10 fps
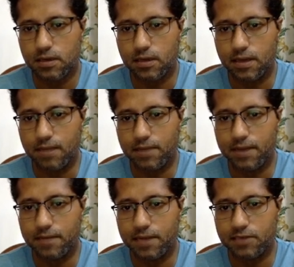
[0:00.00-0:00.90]
in AB
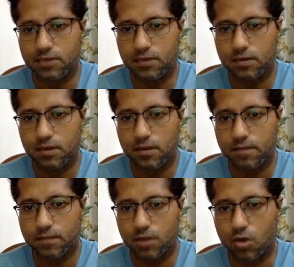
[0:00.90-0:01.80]
and AC,
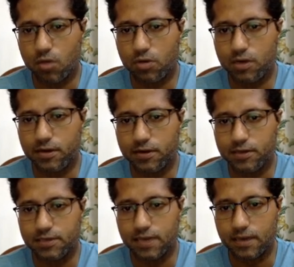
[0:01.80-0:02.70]
the common letter
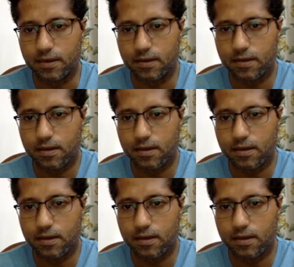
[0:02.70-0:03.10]
is A,